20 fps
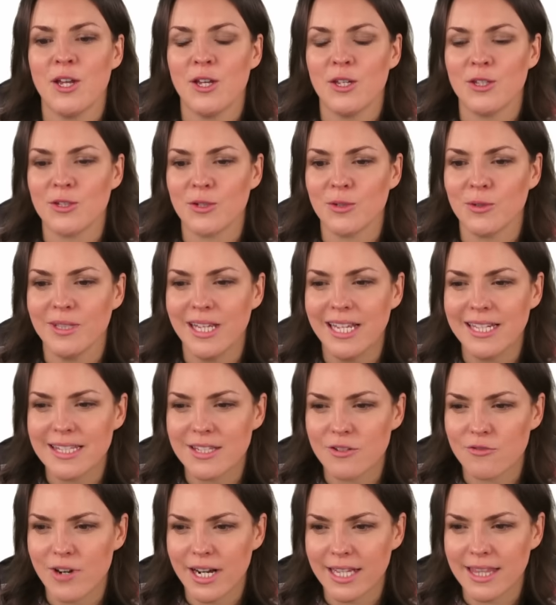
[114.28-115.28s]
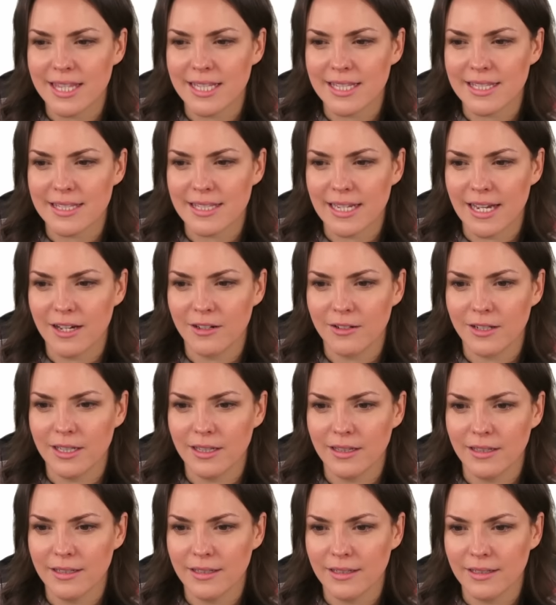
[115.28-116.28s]
So let's write this down a
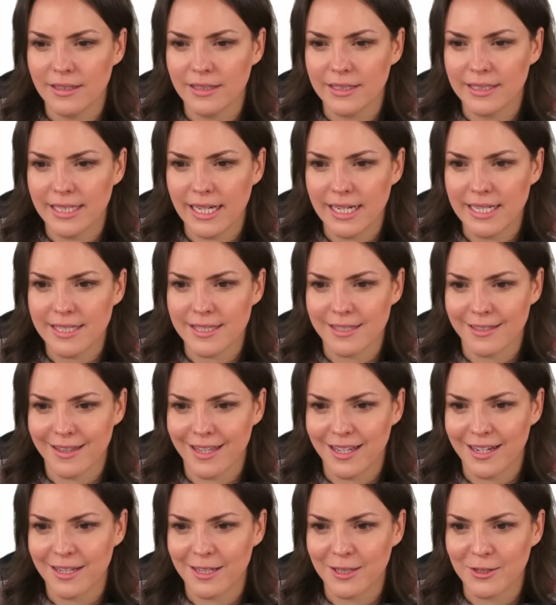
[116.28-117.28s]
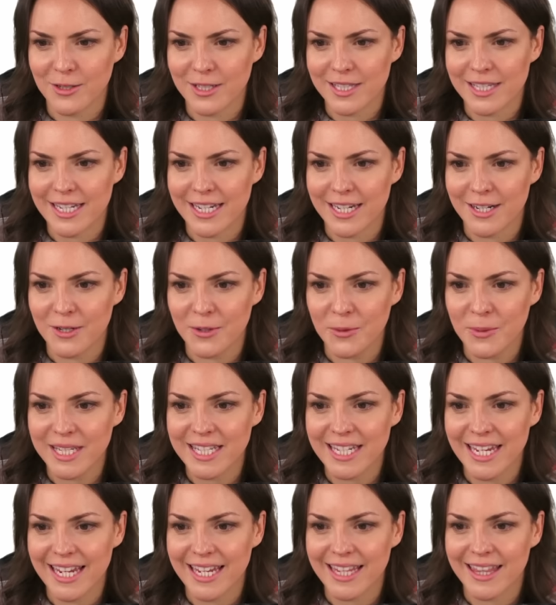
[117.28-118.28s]
little nicer than it looks here. We
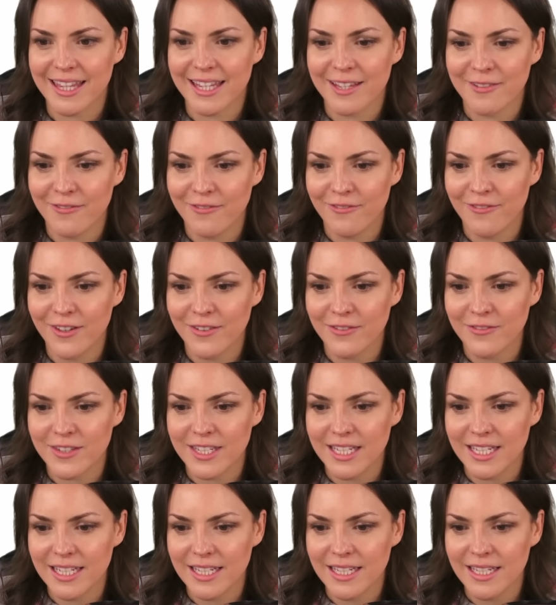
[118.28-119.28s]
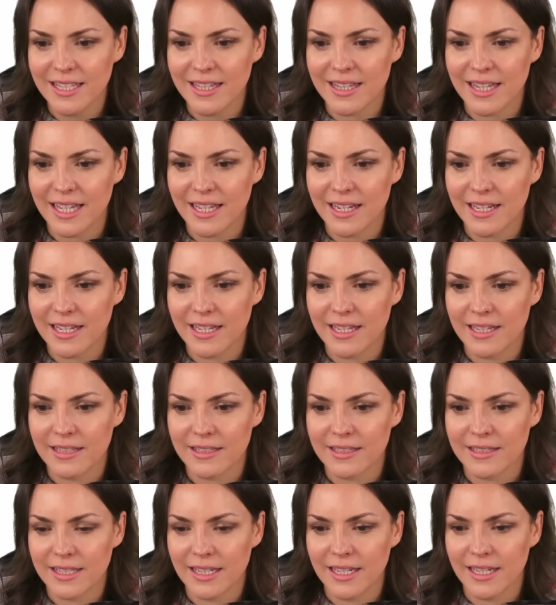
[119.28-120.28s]
take the 50 that
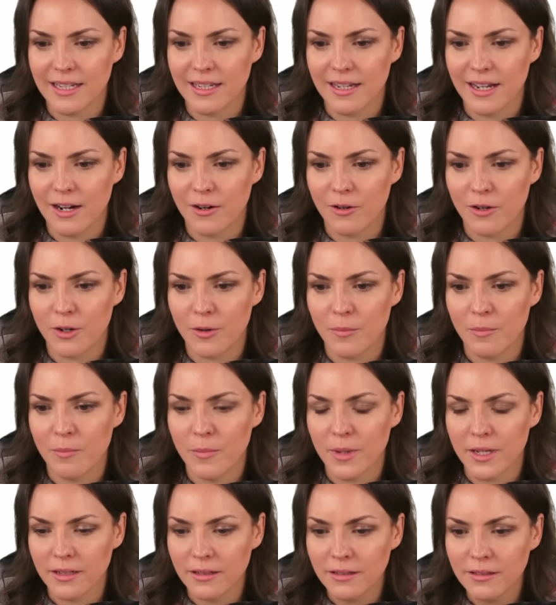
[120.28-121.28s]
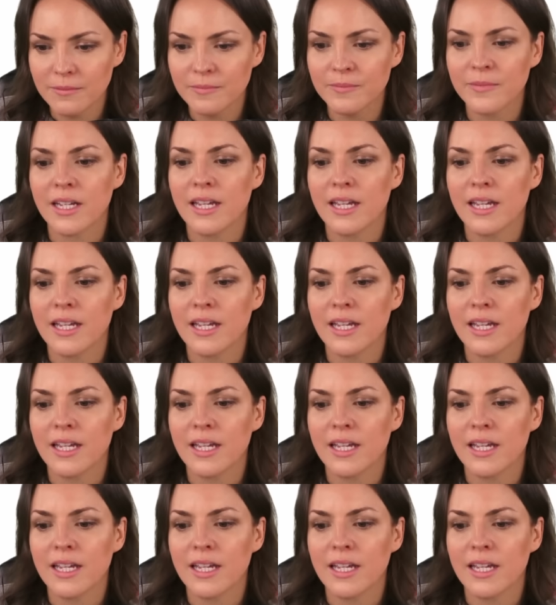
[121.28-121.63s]
is in our middle.